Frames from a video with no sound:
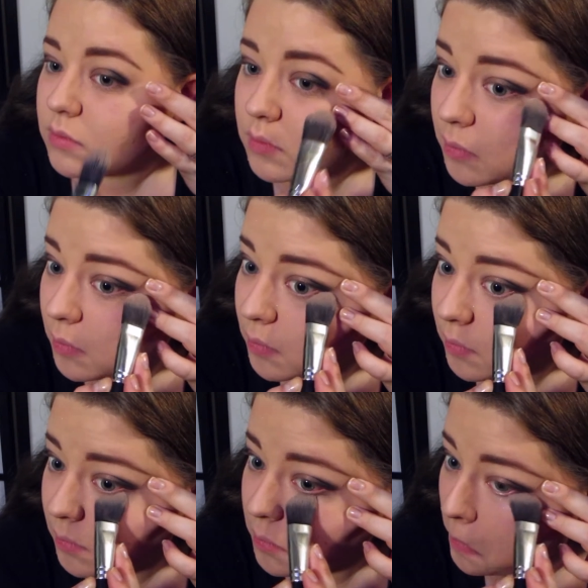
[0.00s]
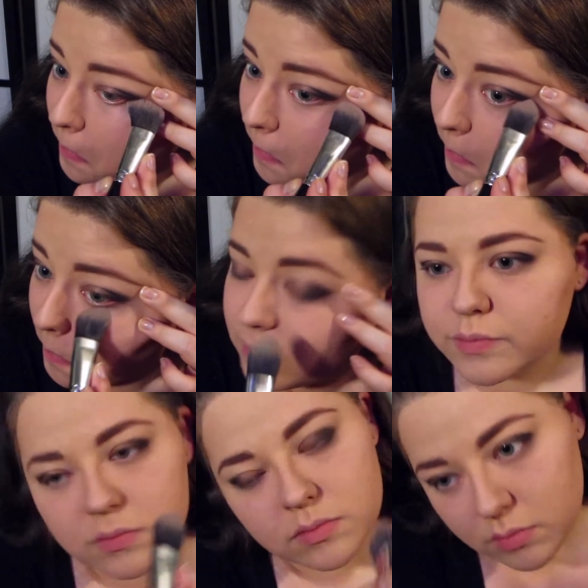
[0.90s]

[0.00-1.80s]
(no one is talking)